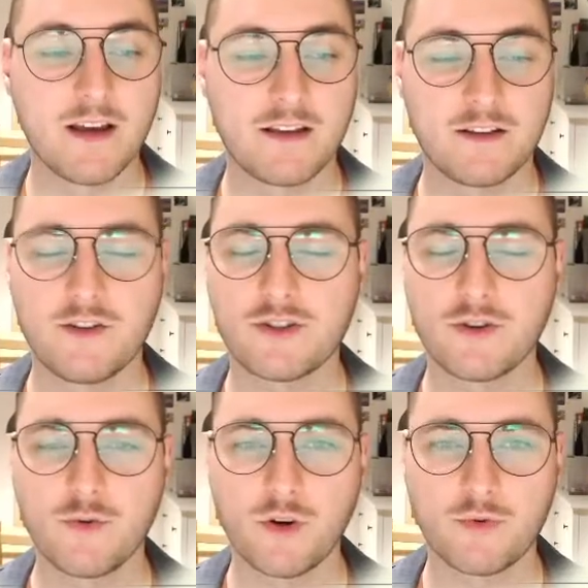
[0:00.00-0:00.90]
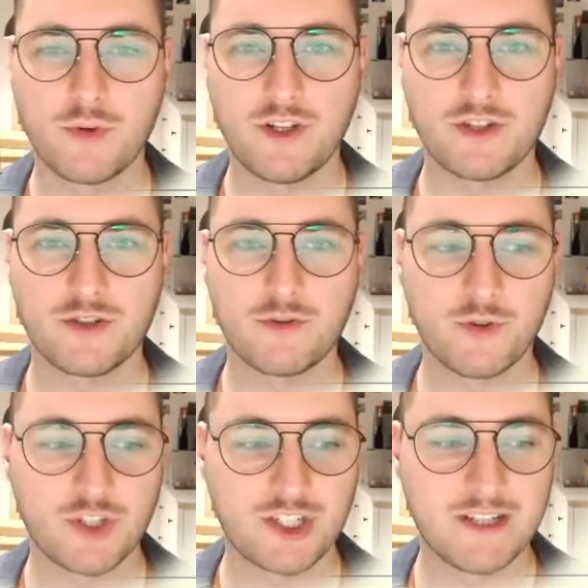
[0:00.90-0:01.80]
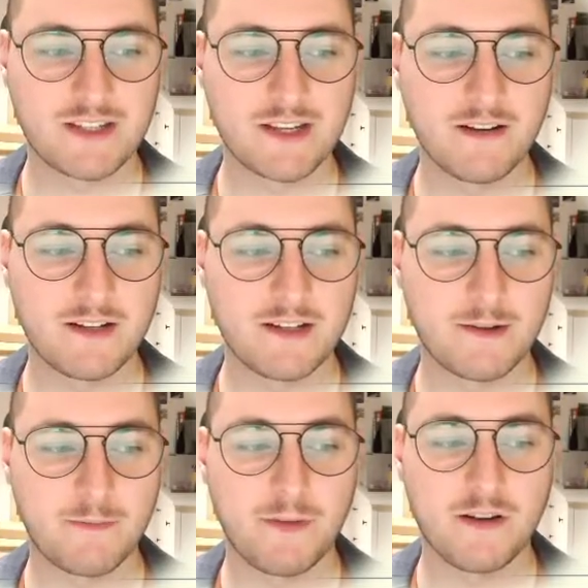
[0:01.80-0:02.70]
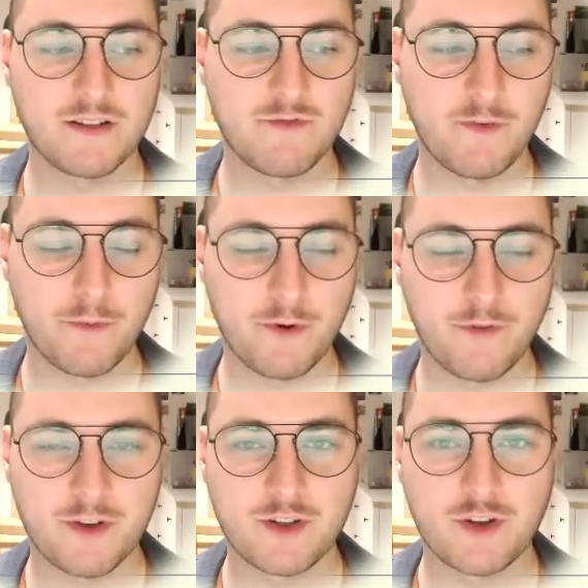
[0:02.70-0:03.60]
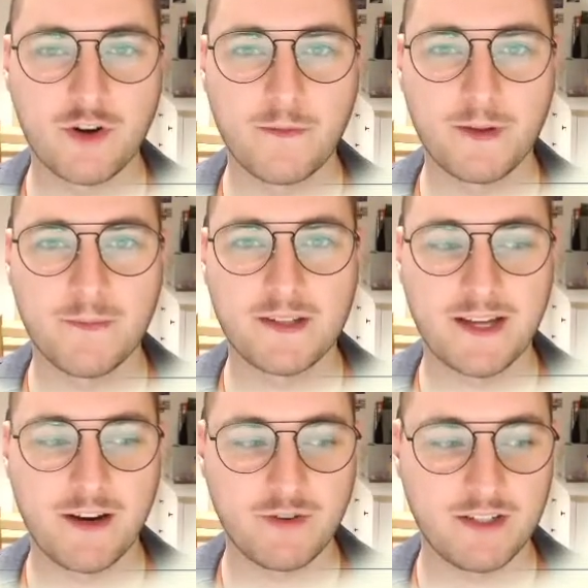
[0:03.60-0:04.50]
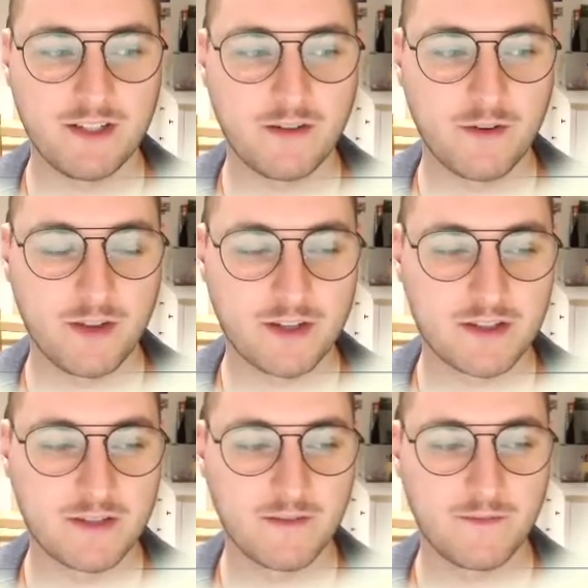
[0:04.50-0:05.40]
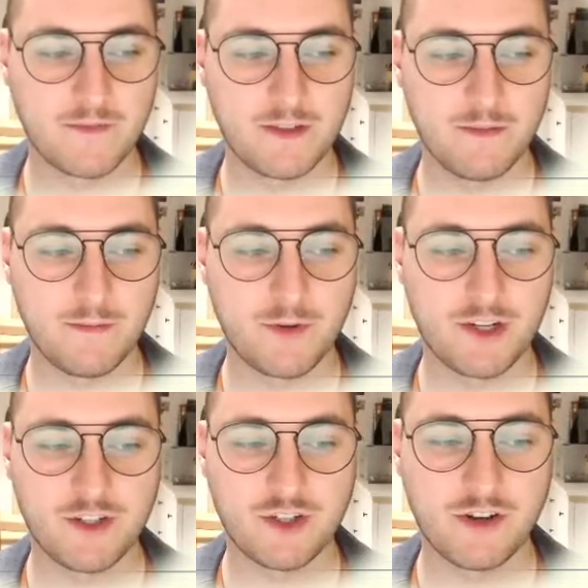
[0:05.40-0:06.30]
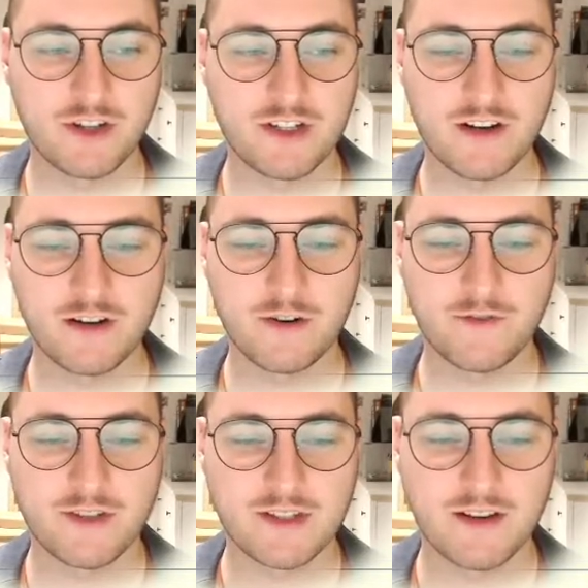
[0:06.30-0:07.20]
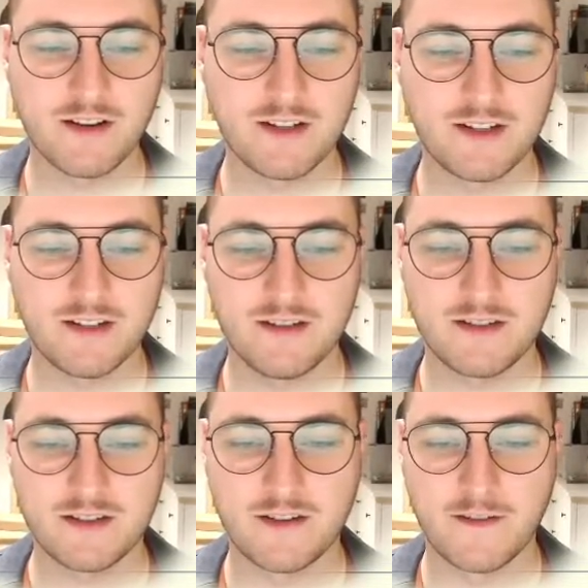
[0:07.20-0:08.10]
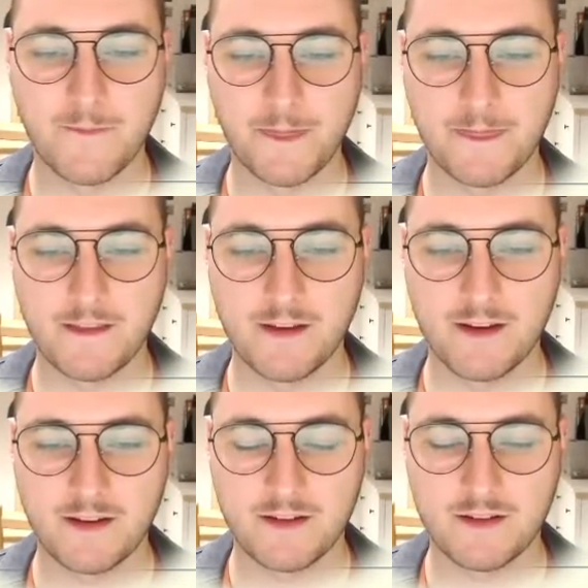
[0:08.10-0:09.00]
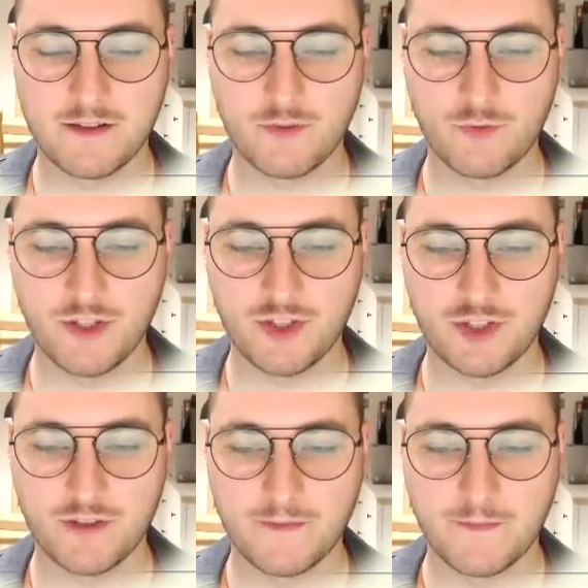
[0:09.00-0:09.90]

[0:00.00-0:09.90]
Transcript: There is only one region to which this guide binds with perfect complementarity. Thus, the potential on-target of this guide is at this region.